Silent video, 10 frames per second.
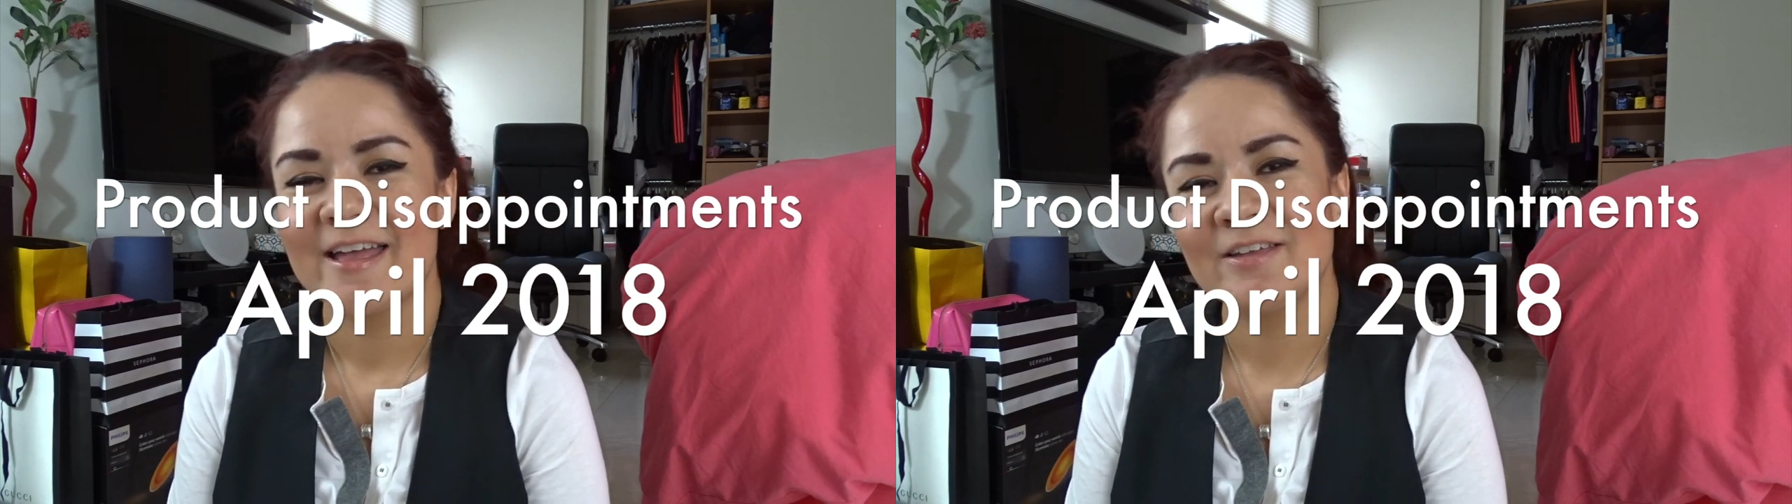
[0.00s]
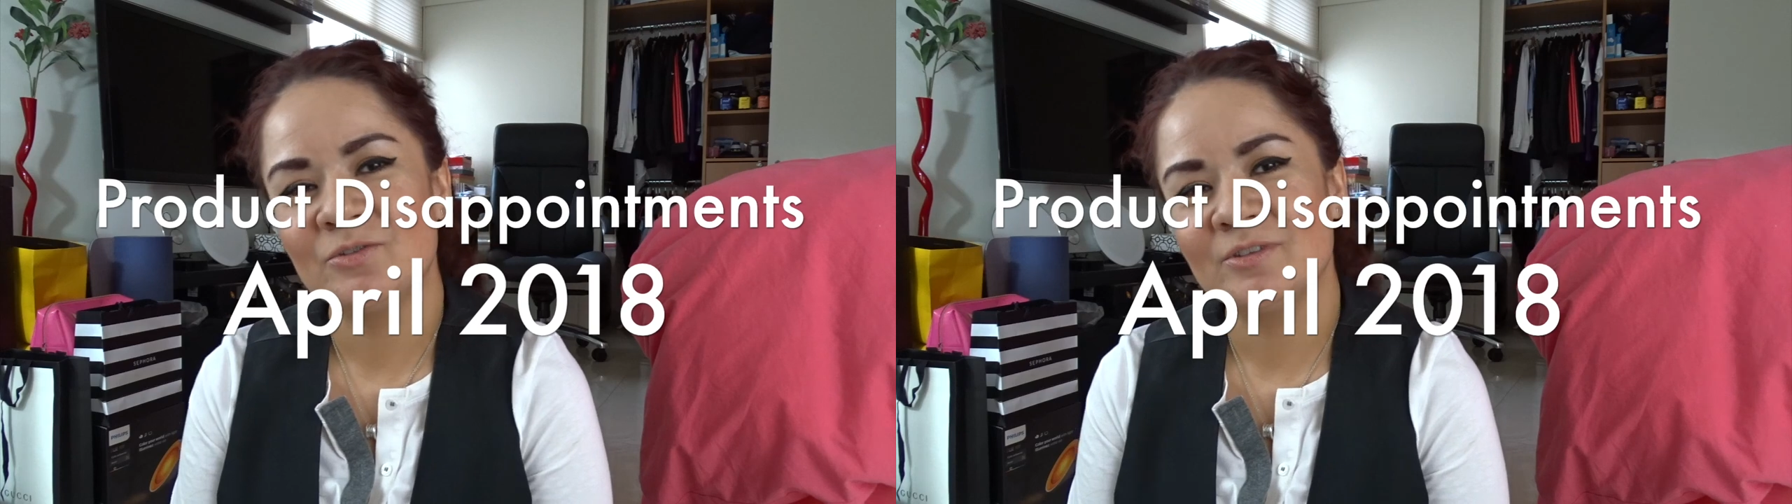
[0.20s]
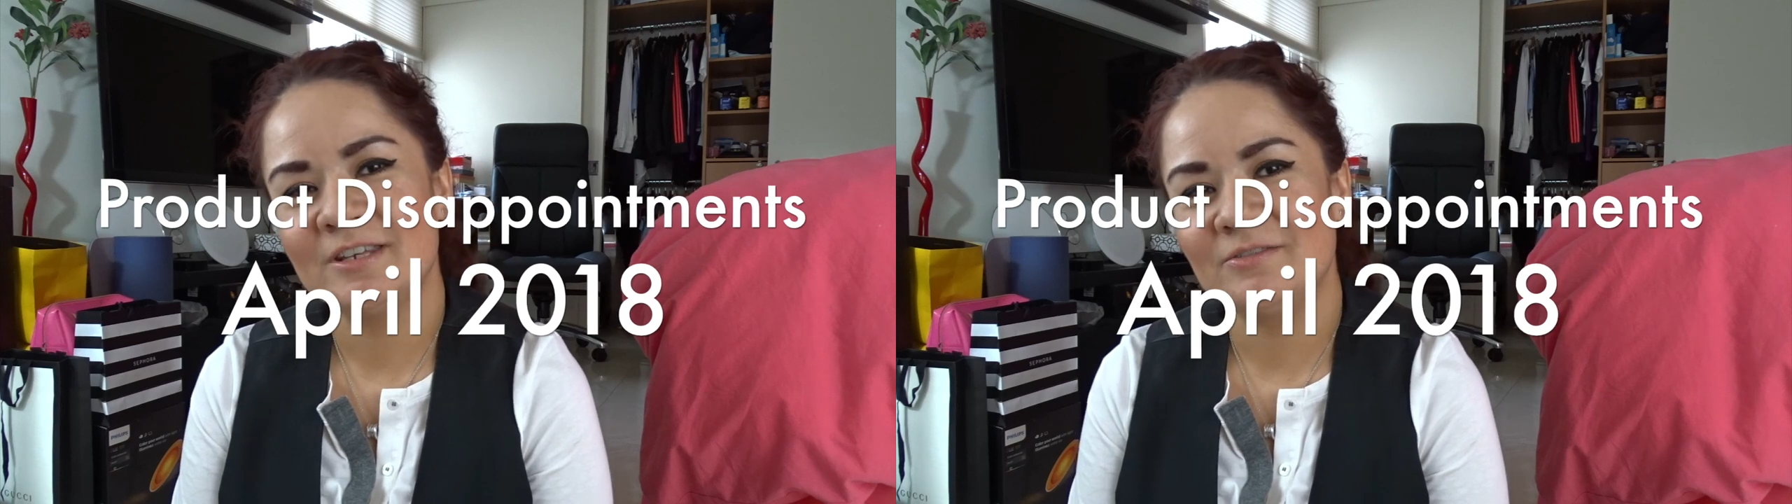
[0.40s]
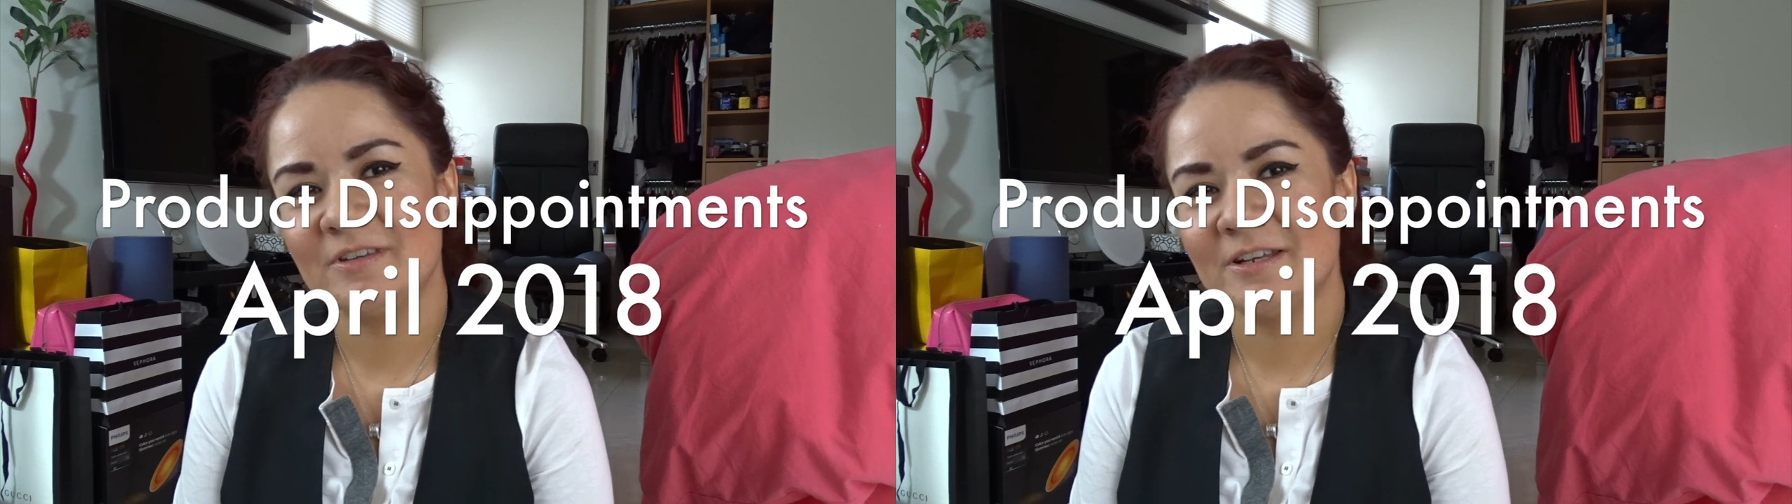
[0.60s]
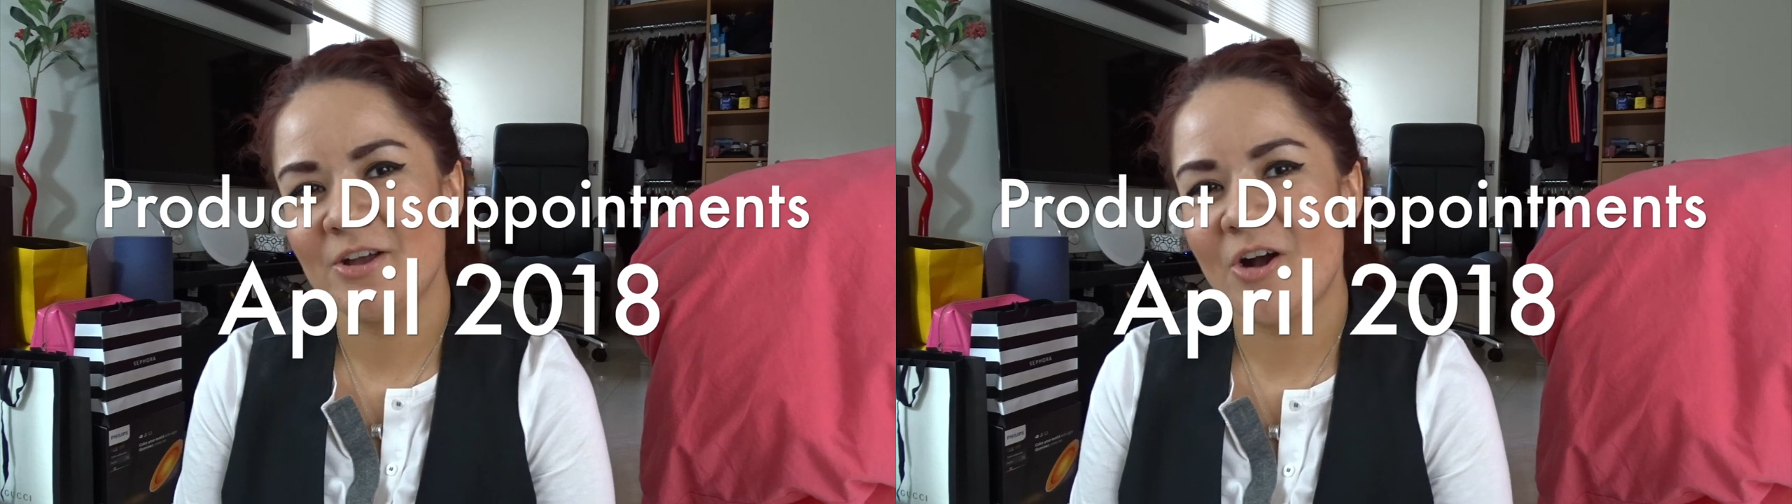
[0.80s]
In today's
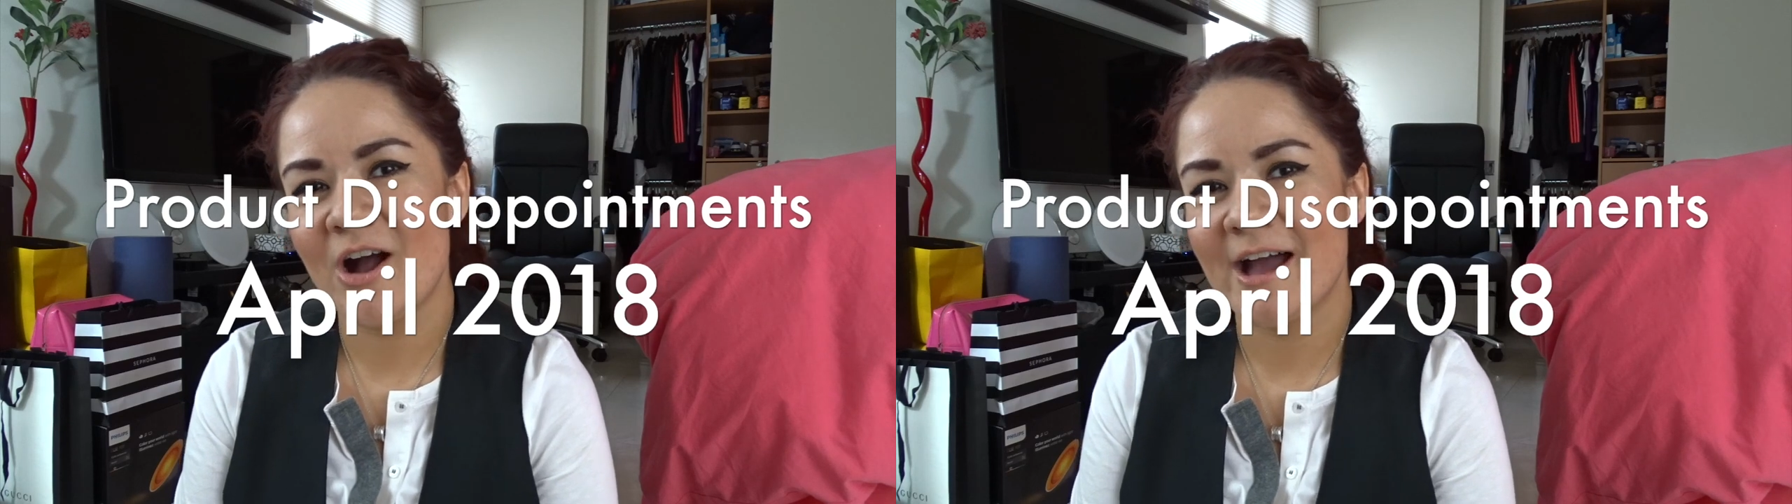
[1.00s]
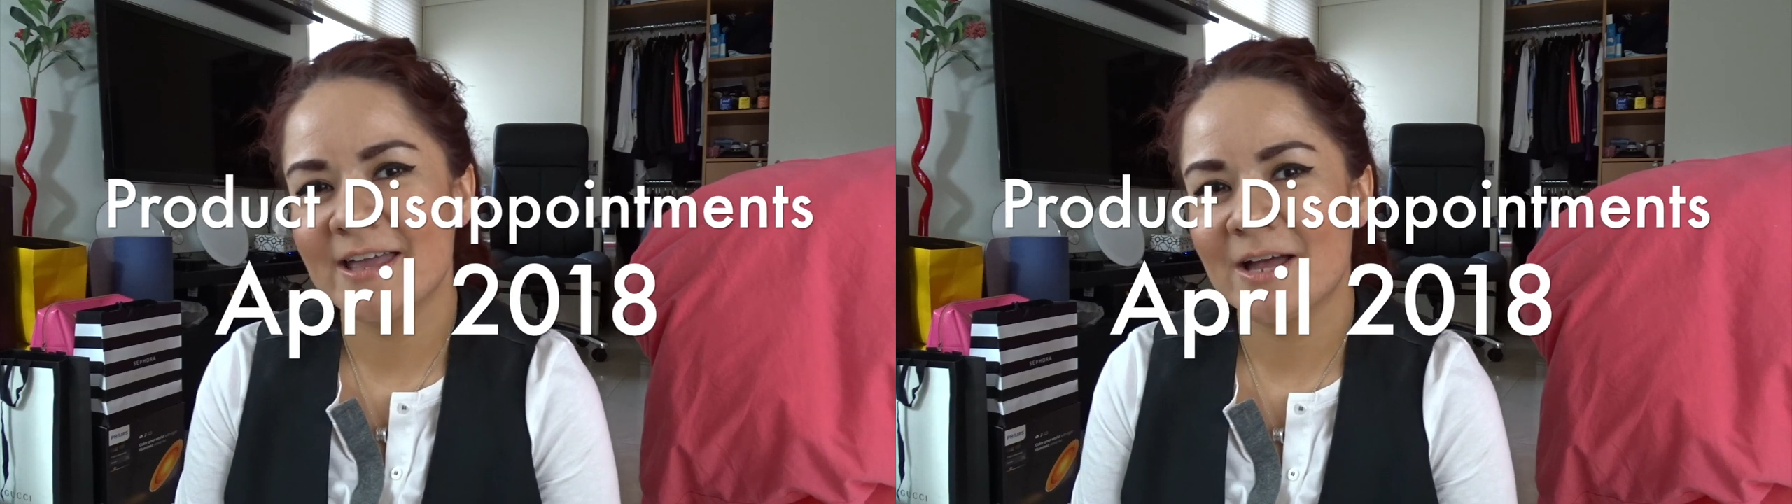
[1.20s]
video, I